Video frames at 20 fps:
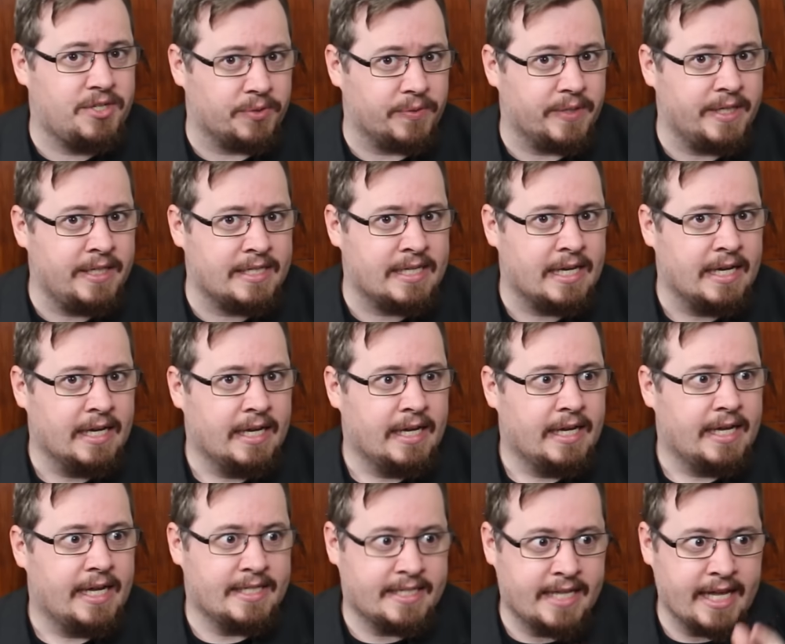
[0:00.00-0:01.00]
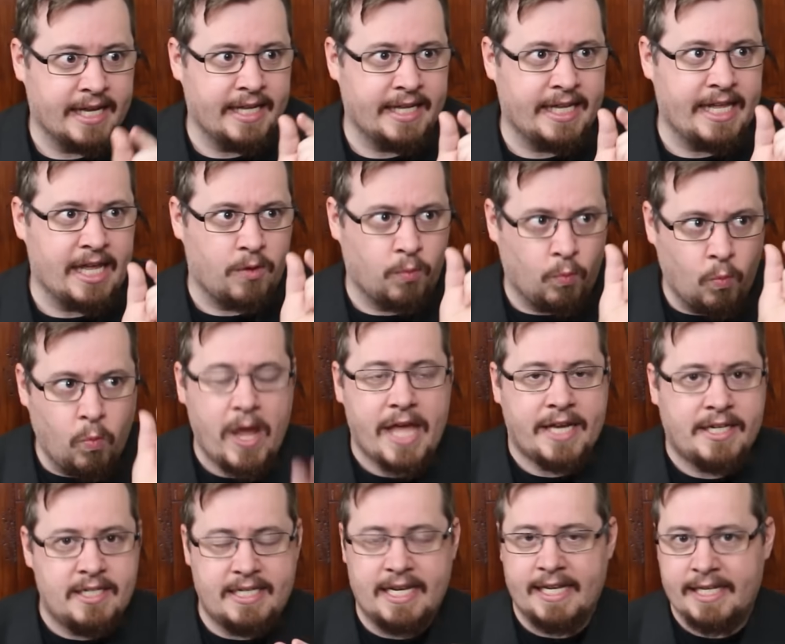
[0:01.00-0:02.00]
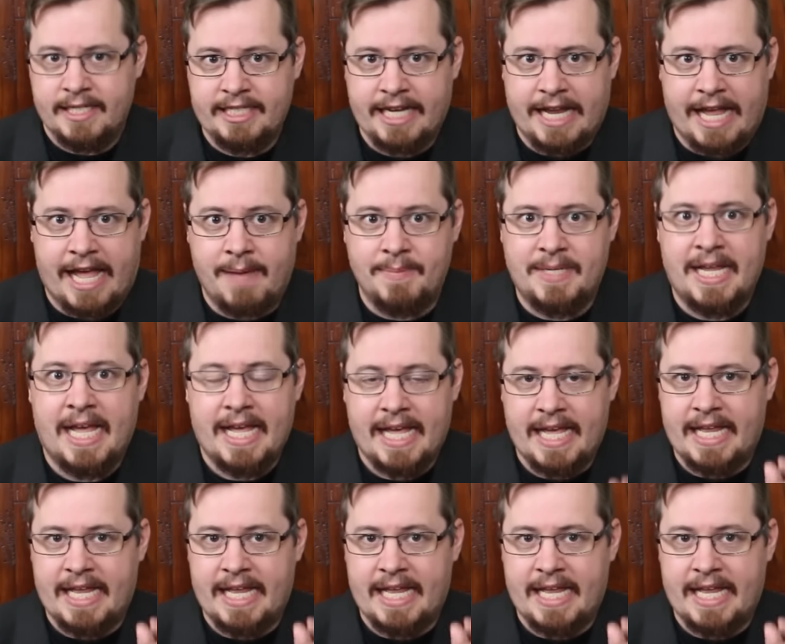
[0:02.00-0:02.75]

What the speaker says: to it, it's going to get wedged and jammed